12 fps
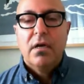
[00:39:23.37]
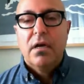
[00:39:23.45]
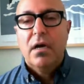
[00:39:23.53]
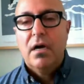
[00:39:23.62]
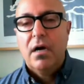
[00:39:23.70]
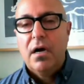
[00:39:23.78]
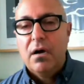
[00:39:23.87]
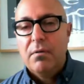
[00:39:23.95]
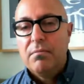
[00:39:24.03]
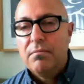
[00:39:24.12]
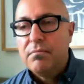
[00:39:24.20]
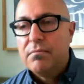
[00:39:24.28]

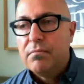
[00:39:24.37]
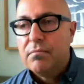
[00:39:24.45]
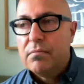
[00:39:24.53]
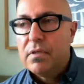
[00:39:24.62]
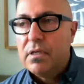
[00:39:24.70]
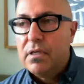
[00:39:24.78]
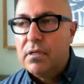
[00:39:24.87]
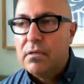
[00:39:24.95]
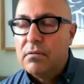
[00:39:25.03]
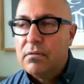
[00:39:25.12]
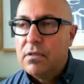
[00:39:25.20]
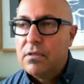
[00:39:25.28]
The
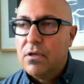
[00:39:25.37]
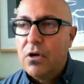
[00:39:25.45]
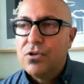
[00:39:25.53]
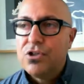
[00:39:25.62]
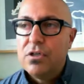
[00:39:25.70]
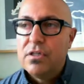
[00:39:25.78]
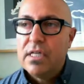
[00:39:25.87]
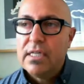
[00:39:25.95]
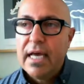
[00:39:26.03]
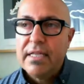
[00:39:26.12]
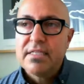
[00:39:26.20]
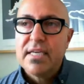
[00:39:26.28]
notion that
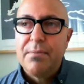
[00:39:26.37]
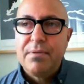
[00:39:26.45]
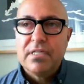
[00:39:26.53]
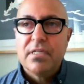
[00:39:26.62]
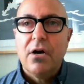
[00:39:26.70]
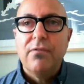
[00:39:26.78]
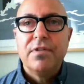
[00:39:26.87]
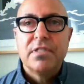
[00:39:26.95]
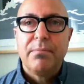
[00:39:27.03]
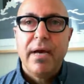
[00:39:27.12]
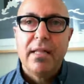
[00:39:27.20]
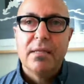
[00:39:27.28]
landscape itself is a
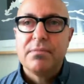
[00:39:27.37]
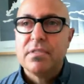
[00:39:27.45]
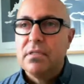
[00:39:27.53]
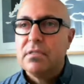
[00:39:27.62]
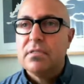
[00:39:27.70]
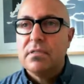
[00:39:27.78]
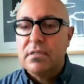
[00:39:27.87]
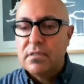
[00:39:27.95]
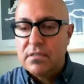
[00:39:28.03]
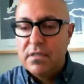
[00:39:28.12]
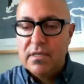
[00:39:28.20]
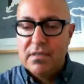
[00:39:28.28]
palimpsest.
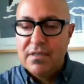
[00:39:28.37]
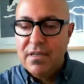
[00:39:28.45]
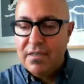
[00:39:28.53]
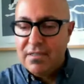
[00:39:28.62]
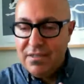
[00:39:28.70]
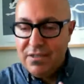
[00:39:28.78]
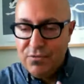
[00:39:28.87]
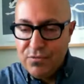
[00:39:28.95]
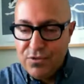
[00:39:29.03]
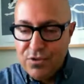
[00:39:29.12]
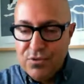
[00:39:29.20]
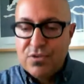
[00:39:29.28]
You
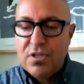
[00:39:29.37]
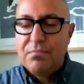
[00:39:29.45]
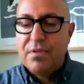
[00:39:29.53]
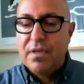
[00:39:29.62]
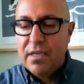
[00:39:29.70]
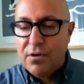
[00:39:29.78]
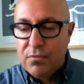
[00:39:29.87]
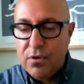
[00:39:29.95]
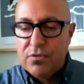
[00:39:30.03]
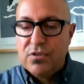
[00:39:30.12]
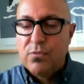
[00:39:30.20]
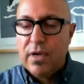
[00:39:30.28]
do something, it
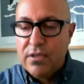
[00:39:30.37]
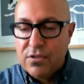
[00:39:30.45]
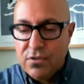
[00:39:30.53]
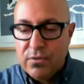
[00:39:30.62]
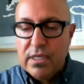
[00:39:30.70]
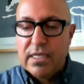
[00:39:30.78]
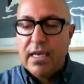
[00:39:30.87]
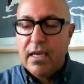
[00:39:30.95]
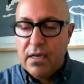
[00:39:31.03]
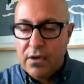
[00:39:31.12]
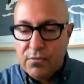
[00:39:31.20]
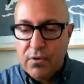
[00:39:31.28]
erodes away. You do it again,
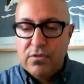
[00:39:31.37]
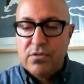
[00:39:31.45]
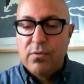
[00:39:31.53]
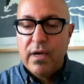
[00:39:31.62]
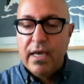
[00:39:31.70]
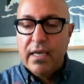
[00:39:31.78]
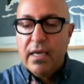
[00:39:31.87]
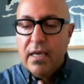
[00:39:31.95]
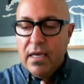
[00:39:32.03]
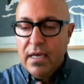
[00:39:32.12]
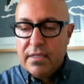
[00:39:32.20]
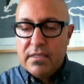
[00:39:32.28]
it erodes away.
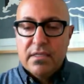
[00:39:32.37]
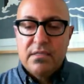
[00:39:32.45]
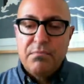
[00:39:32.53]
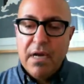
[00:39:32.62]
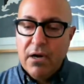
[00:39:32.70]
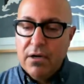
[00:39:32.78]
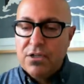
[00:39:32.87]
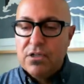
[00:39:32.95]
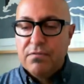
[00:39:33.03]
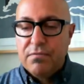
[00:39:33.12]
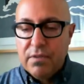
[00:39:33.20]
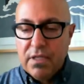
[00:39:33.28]
It's this marriage
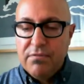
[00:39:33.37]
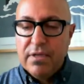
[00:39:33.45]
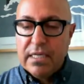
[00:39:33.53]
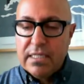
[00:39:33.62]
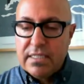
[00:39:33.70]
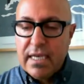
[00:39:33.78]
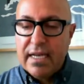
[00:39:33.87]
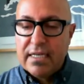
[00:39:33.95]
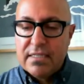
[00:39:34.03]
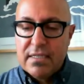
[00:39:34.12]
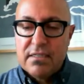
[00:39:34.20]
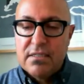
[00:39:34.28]
of living and static
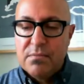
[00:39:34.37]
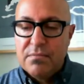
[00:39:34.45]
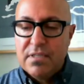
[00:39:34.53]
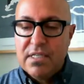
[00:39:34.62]
systems.